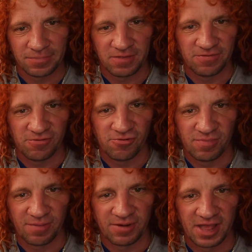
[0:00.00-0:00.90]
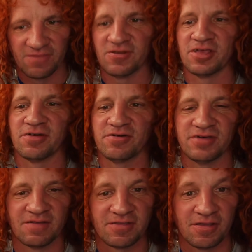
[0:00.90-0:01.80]
if you remember that video, you
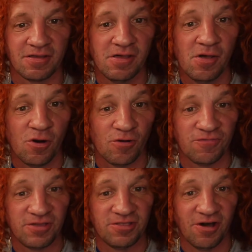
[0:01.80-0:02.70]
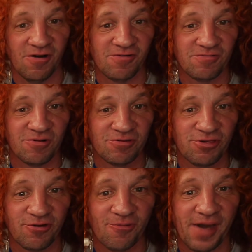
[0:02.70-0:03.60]
have to, or if you don't, why don't
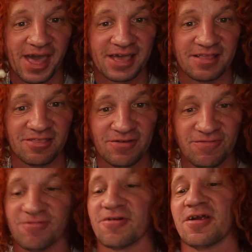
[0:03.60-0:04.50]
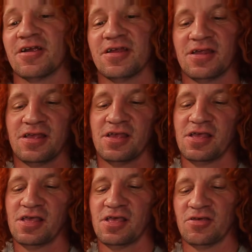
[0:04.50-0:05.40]
you go back and look for it?
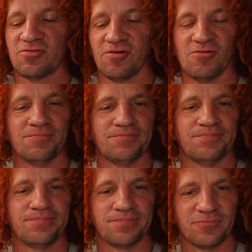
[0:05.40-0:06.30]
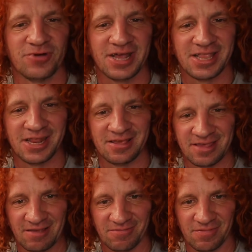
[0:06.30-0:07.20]
So what I did is
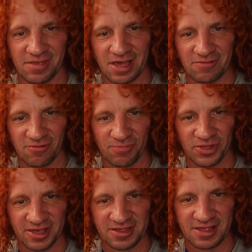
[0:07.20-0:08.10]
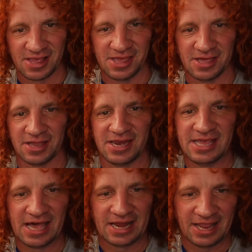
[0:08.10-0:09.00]
I replaced the
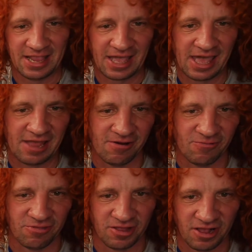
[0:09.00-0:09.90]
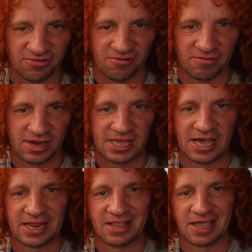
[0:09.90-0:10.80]
neon indicator with another
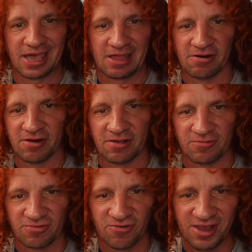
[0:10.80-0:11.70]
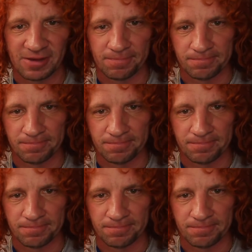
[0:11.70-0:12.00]
neon indicator that was green.